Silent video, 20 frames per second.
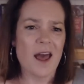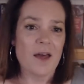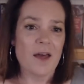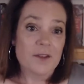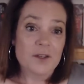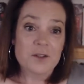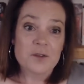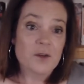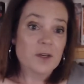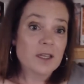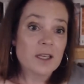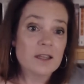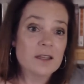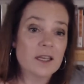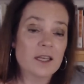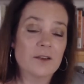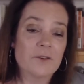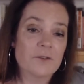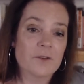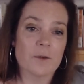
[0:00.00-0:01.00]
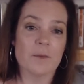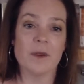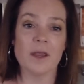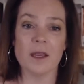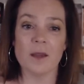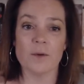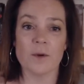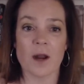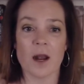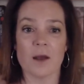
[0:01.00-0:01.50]
The tricky thing for
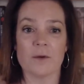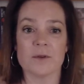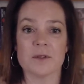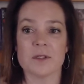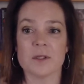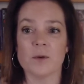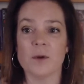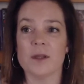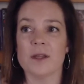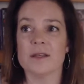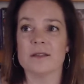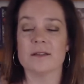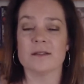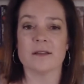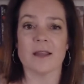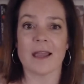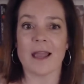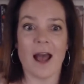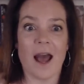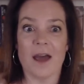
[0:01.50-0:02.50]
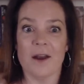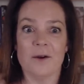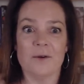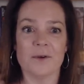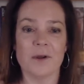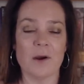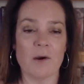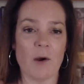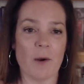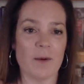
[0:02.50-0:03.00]
me when I was doing this is like, I don't
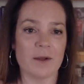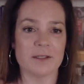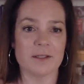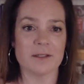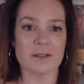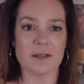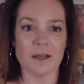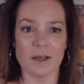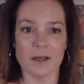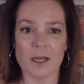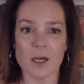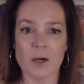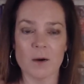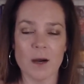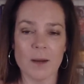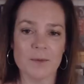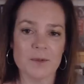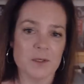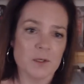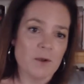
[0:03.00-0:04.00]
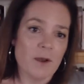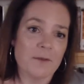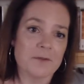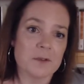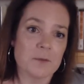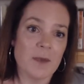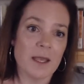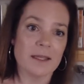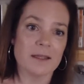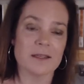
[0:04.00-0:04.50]
know how much it's going to go up. So you have to
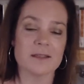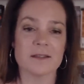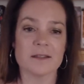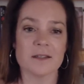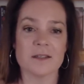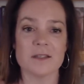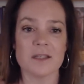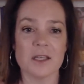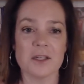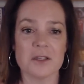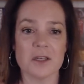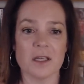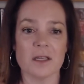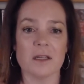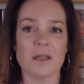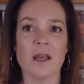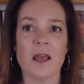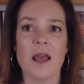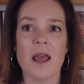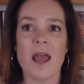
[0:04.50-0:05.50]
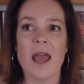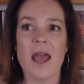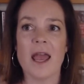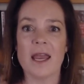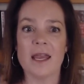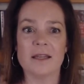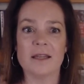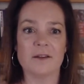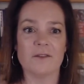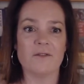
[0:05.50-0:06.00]
make this decision
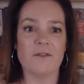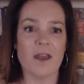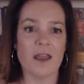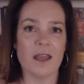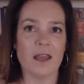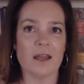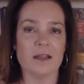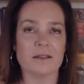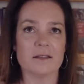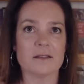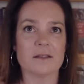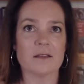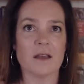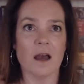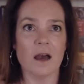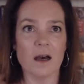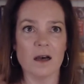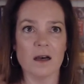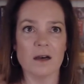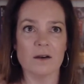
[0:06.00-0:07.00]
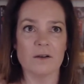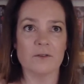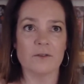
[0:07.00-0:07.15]
in advance of